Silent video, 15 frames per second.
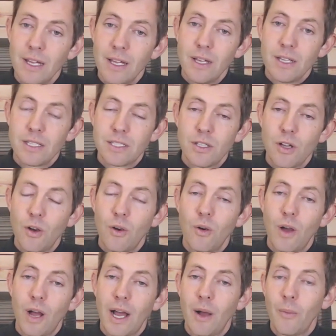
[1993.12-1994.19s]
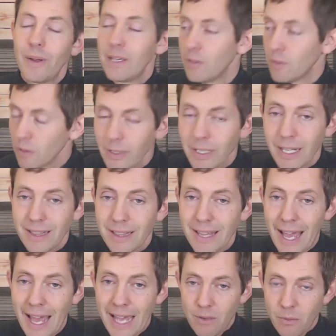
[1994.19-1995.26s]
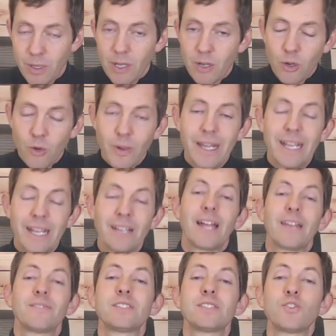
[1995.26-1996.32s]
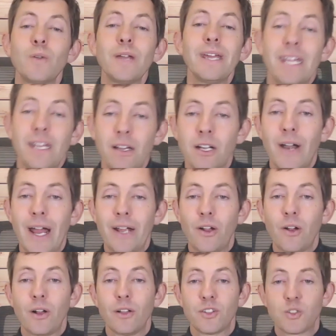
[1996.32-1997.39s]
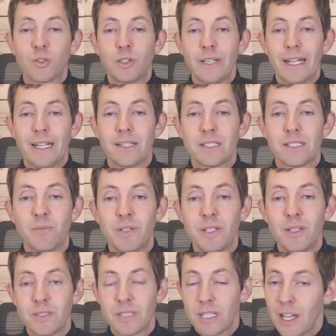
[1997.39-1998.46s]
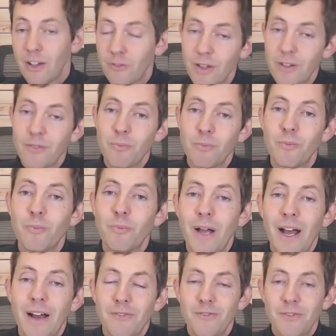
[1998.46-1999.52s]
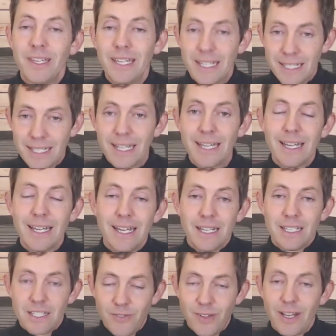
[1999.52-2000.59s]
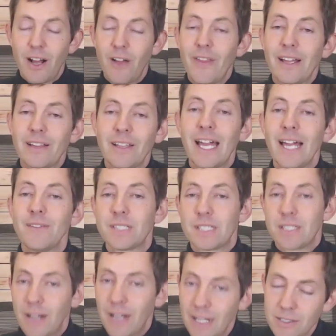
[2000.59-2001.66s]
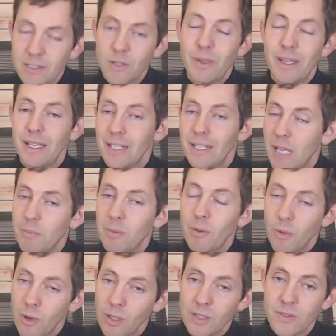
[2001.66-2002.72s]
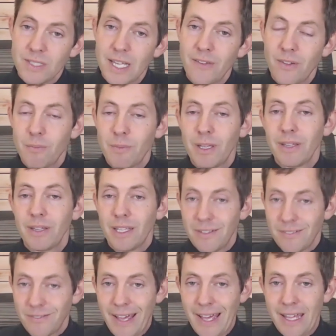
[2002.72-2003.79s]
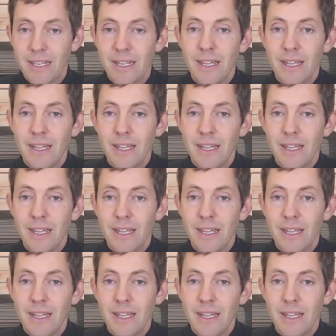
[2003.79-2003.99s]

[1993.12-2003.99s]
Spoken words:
So when you look at that, we are creating a lot of strain on our agricultural lands to produce enough feed to feed all that livestock so we can keep a world of 7 billion fed.